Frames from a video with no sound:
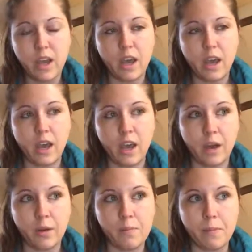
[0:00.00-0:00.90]

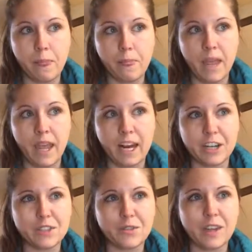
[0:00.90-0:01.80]
And I
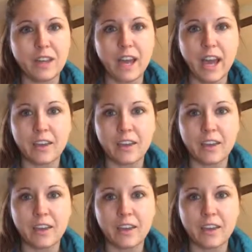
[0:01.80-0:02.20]
just feel like